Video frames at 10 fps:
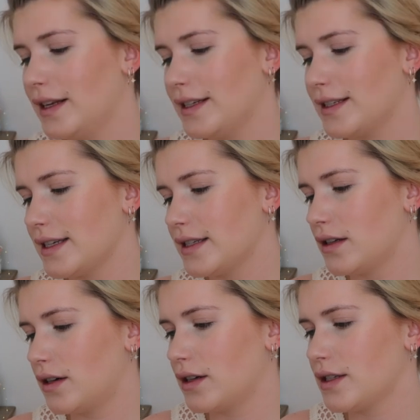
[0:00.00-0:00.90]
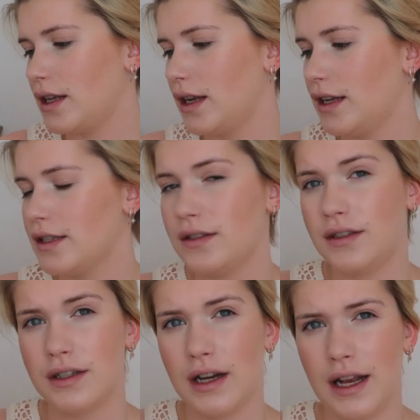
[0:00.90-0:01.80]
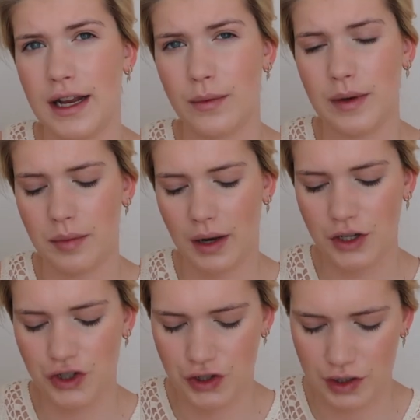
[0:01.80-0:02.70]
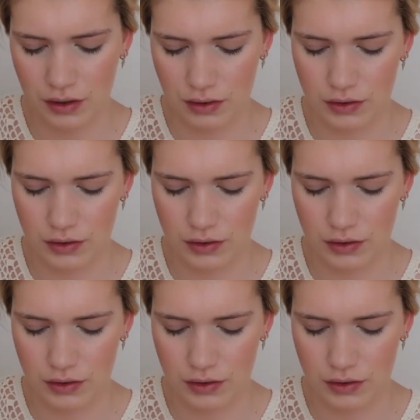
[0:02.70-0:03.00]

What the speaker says: This is a Nars Luster liquid blush.